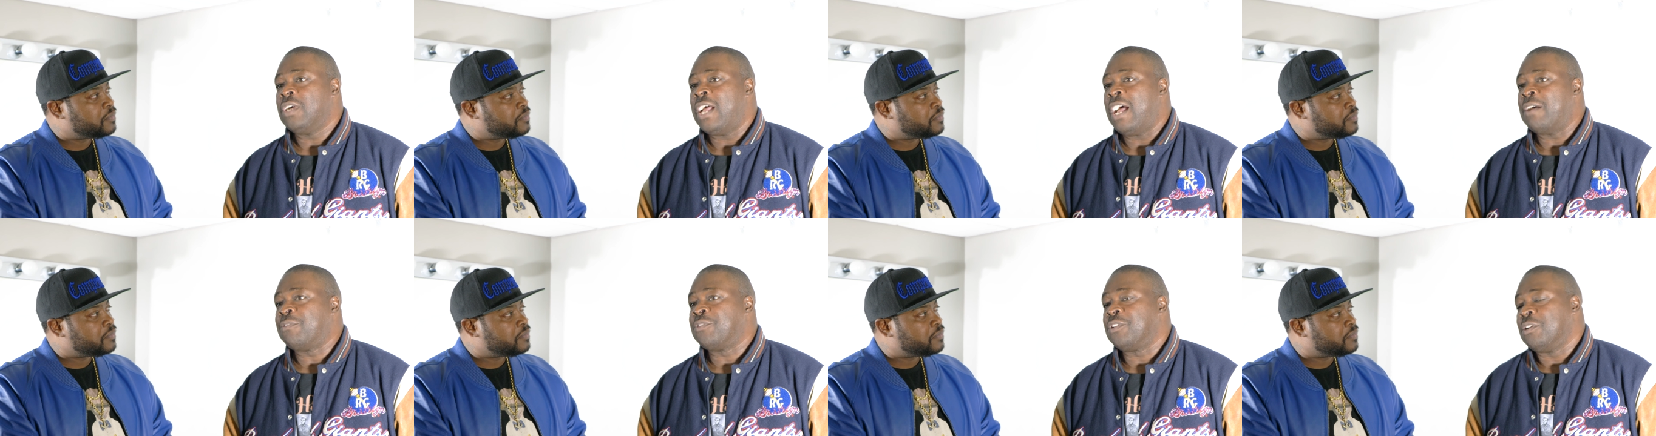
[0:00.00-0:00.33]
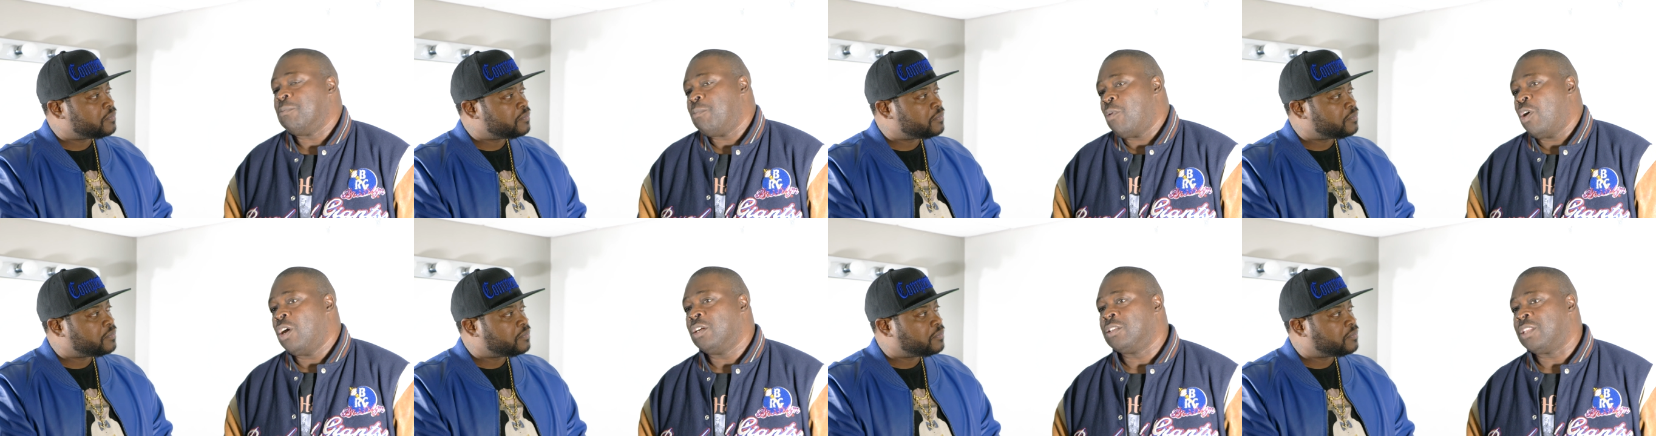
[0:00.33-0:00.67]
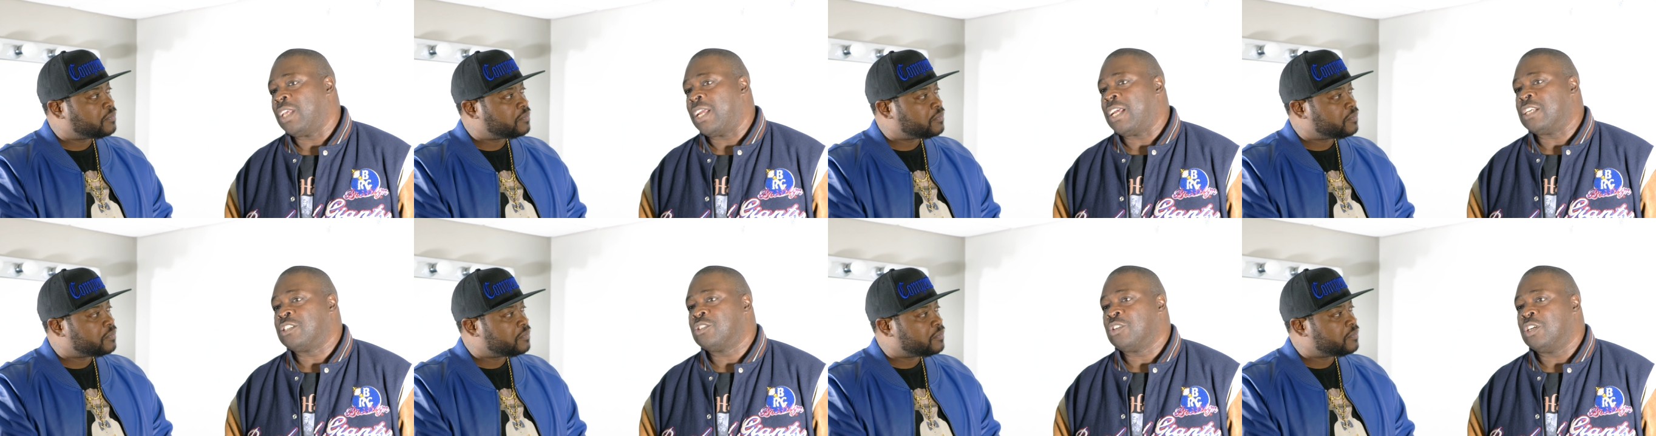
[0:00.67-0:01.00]
Speaker 1: after the Martin
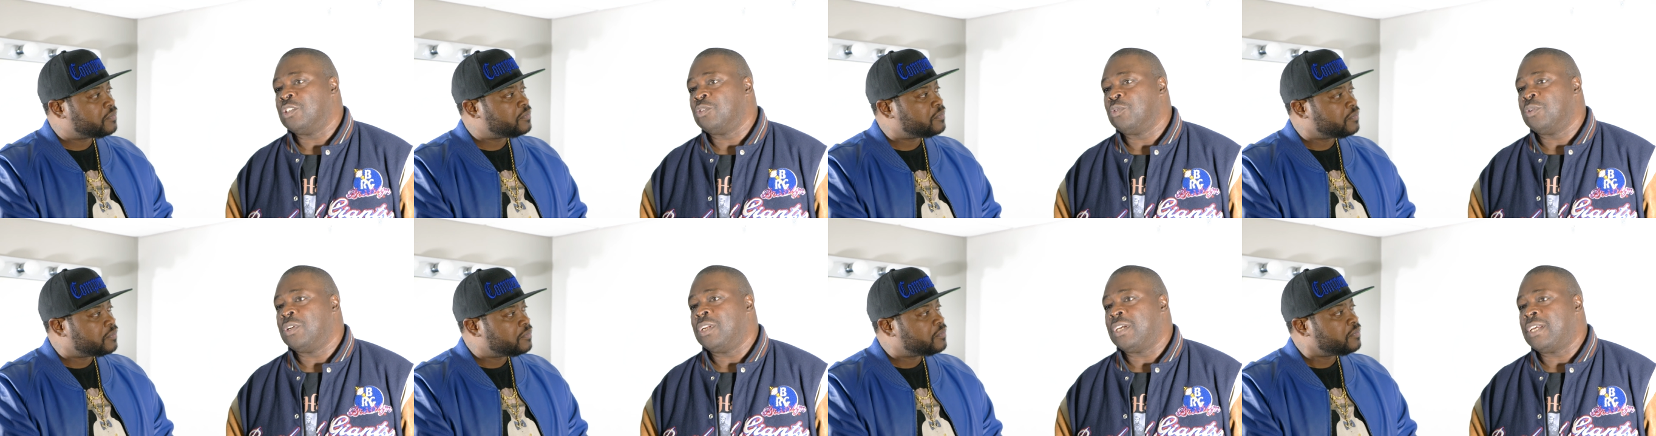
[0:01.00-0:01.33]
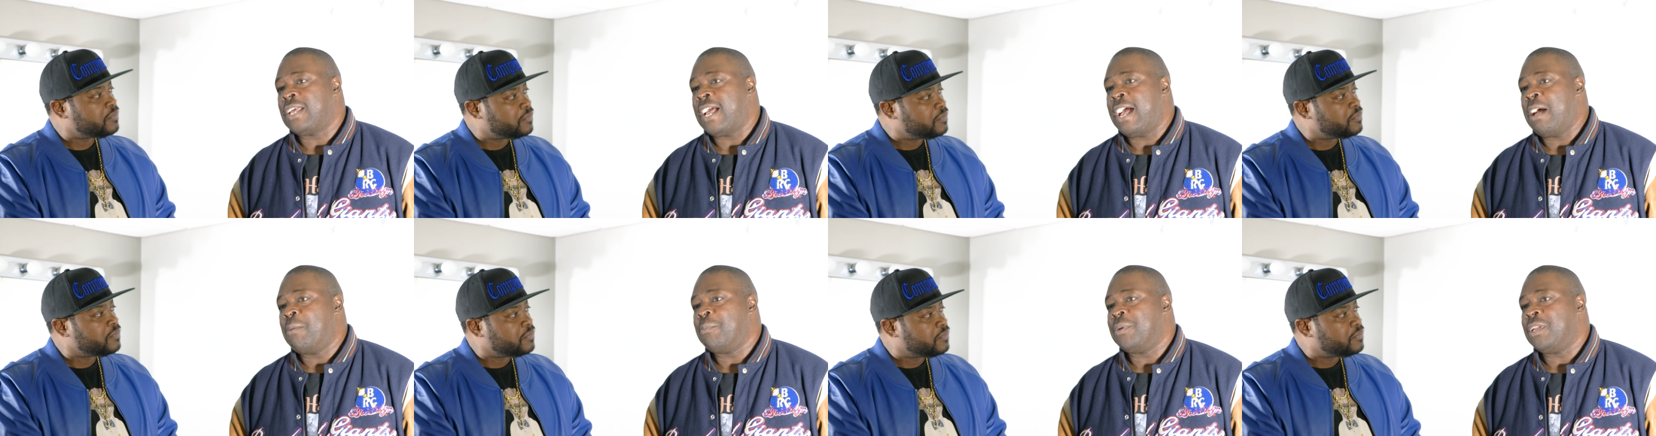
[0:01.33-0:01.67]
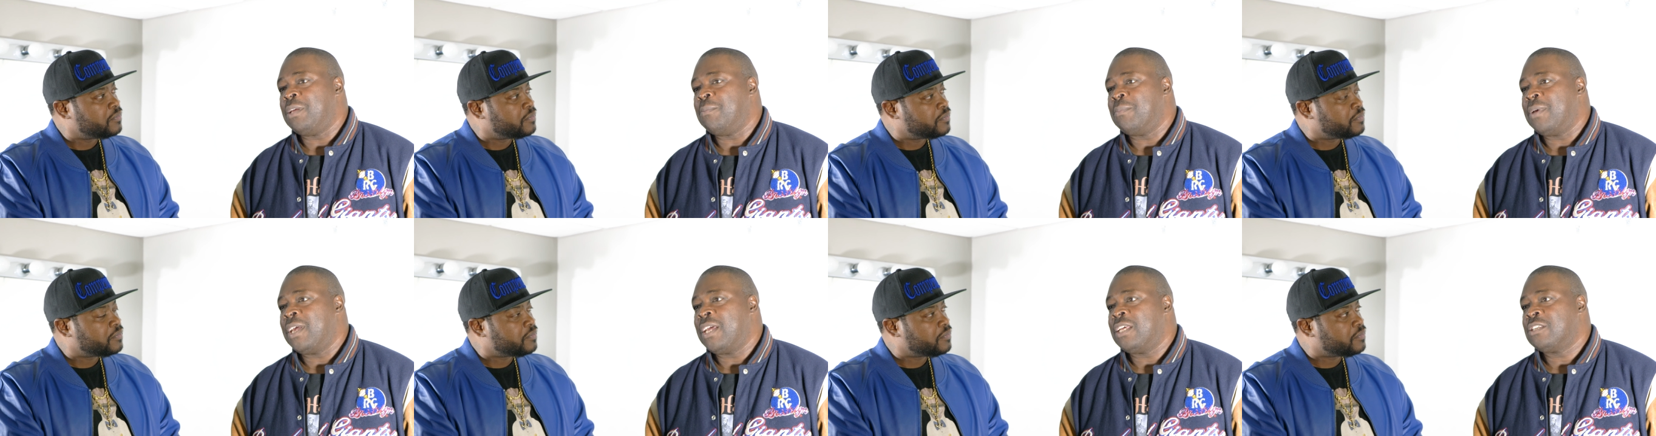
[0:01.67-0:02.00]
thing, I started doing the comedy,
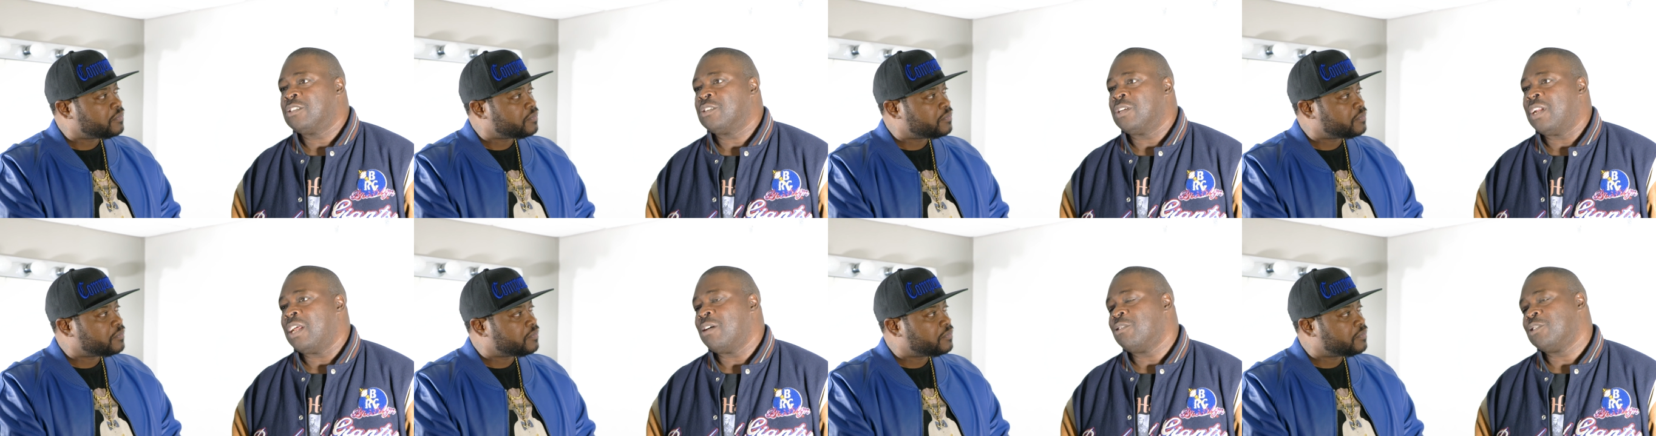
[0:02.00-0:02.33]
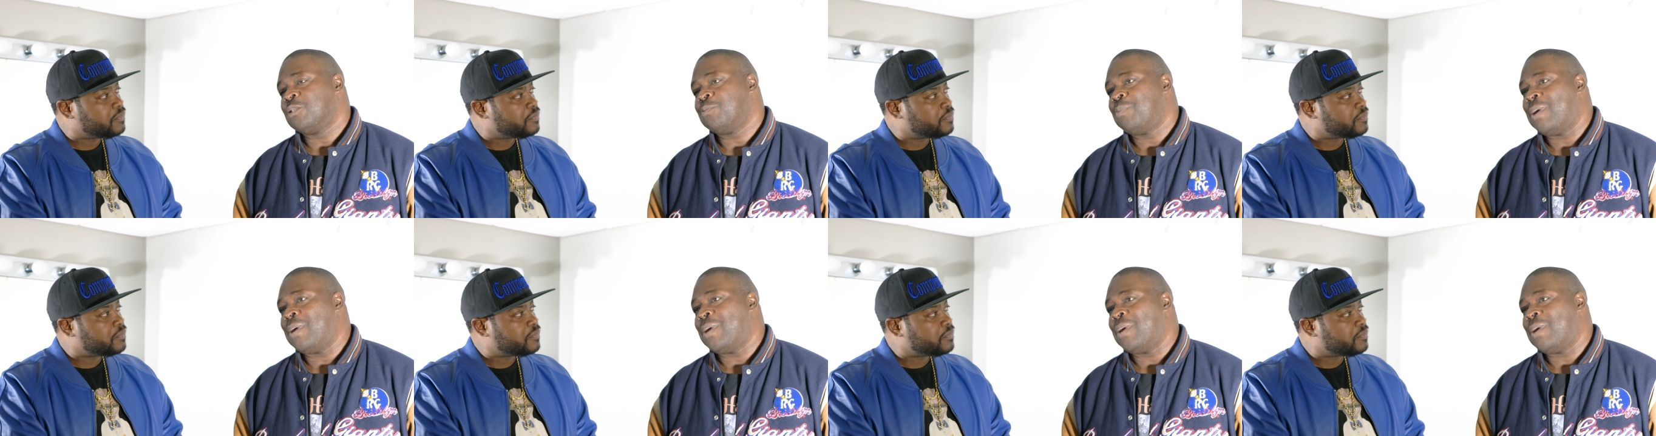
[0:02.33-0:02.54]
man. So that was